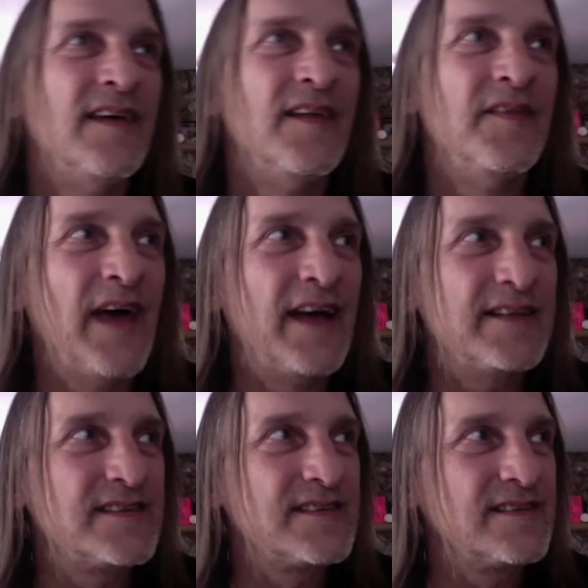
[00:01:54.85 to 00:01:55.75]

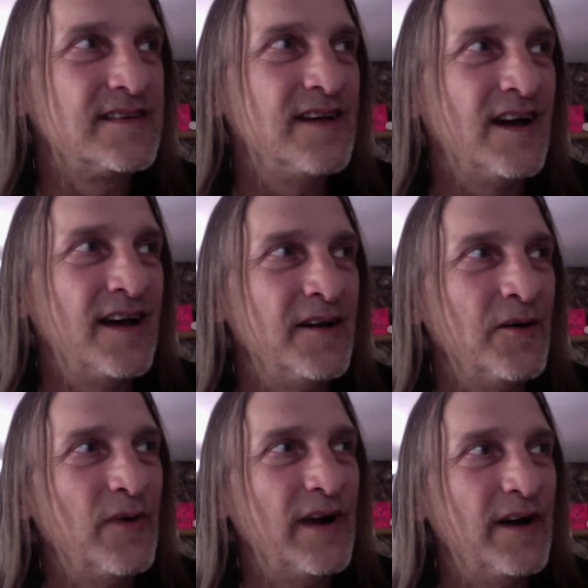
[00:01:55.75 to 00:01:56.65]
that's kind
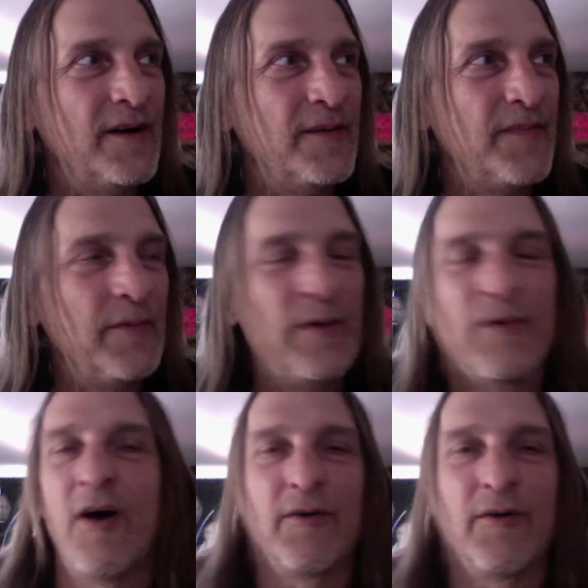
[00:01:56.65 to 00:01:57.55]
of where, and we
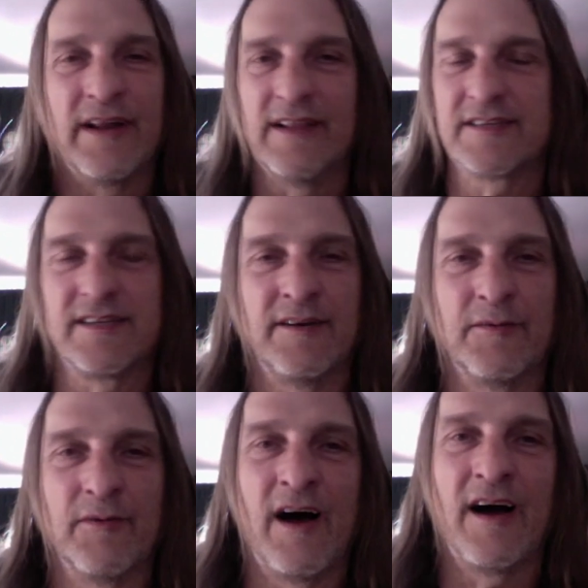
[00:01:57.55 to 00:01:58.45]
were already listening to
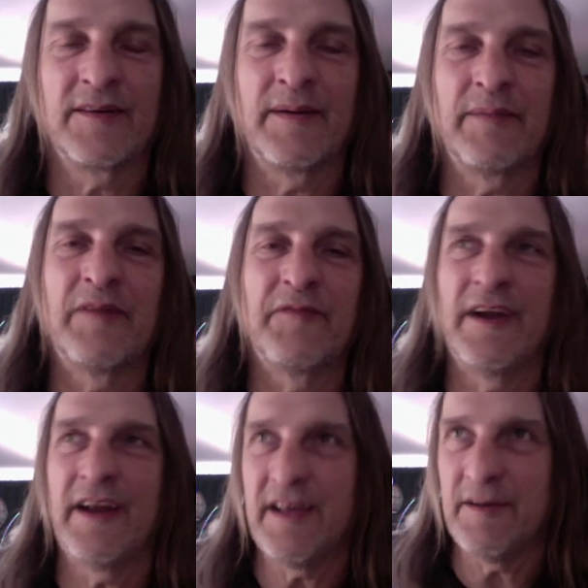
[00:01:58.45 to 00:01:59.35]
rock. My, my
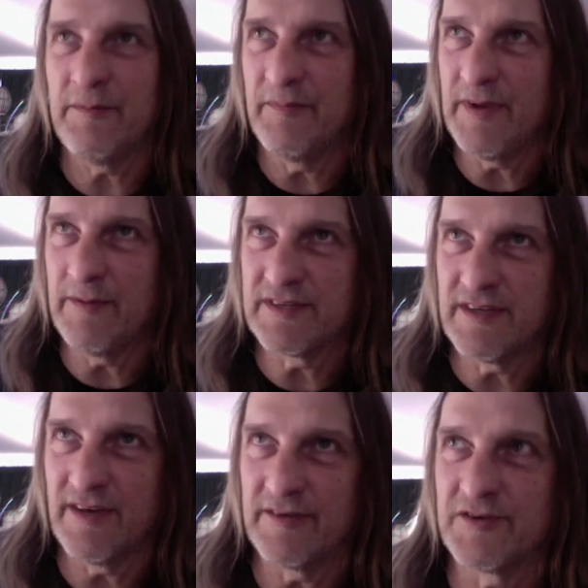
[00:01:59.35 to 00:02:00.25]
friend Eddie, he was
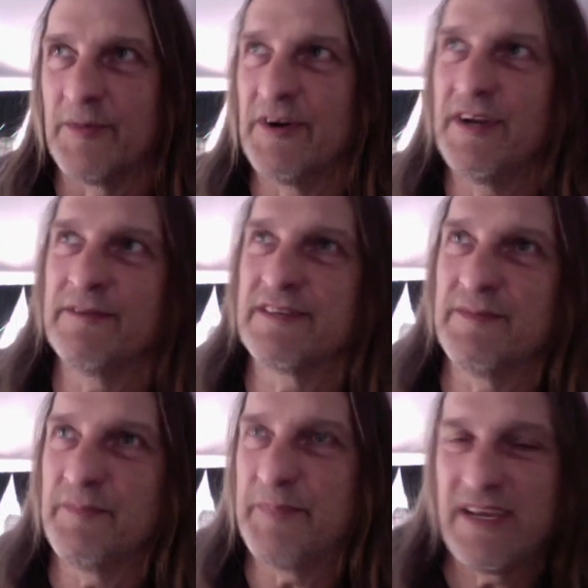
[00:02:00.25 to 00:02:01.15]
the other drummer. He was
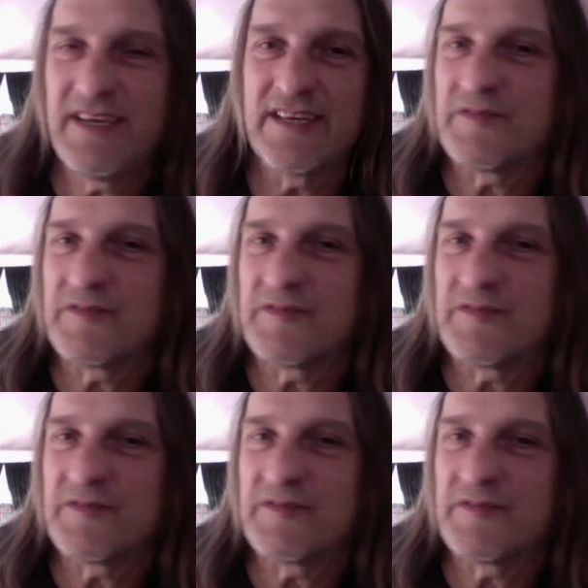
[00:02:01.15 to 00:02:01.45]
the big Kiss